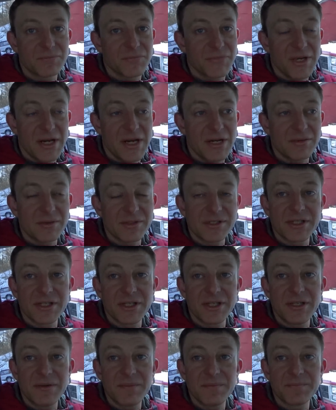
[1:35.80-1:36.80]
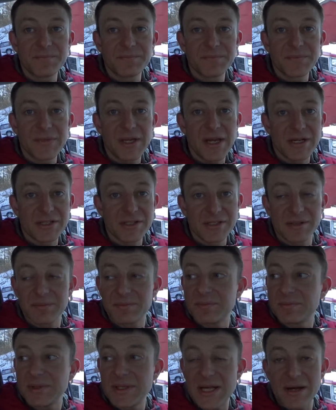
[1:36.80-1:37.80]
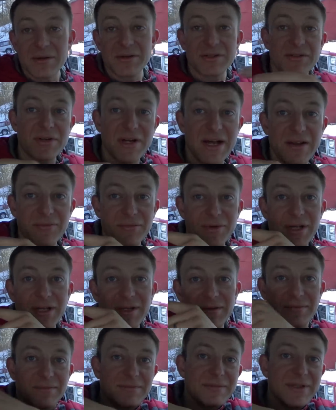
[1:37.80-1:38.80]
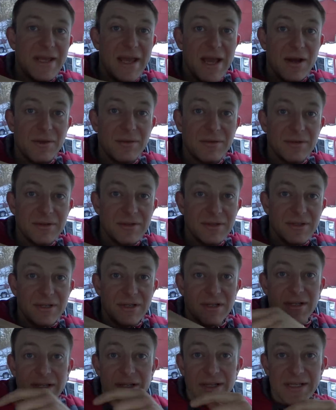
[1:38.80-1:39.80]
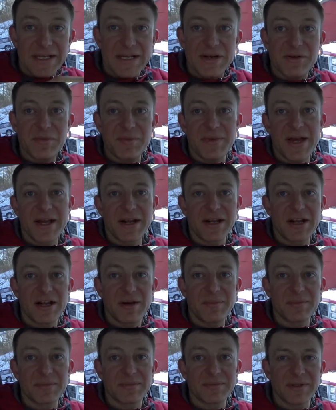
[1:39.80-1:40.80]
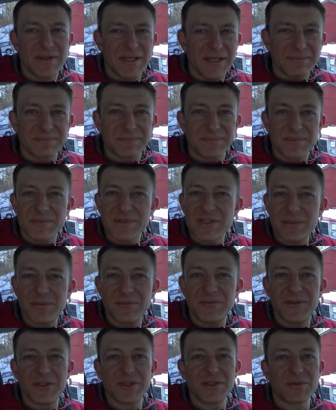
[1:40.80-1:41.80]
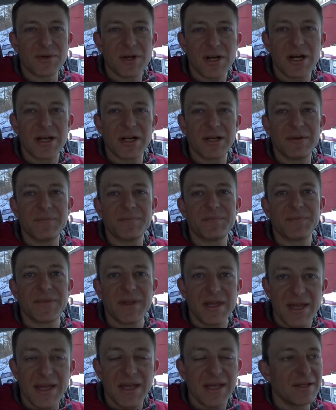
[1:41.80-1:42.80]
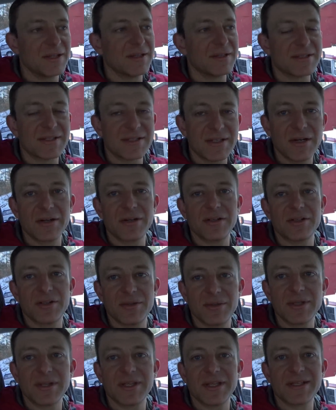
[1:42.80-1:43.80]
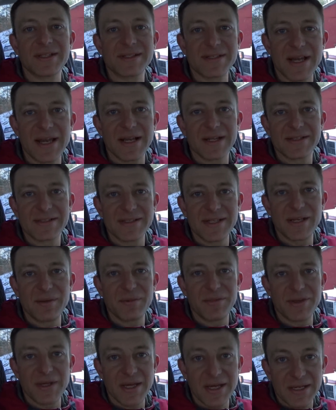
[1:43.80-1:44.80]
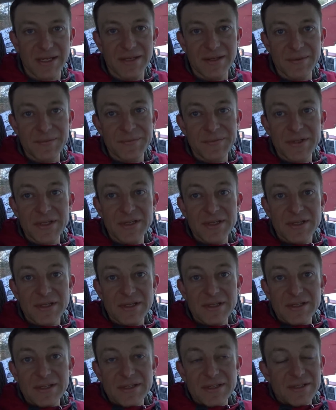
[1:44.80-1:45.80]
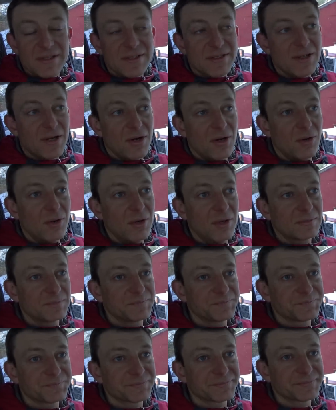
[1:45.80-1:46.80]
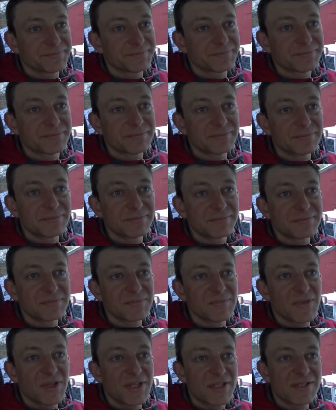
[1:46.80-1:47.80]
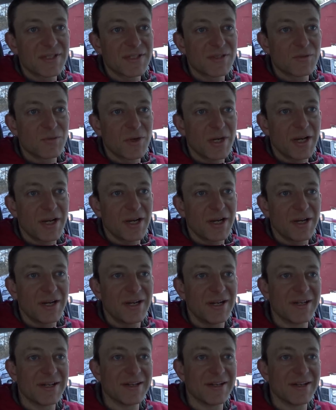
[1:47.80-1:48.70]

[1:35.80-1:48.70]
thought it was good, actually plowed his driveway down, and coming back up, I'm like, something feels wrong, and it started doing the exact same thing. So, this is where,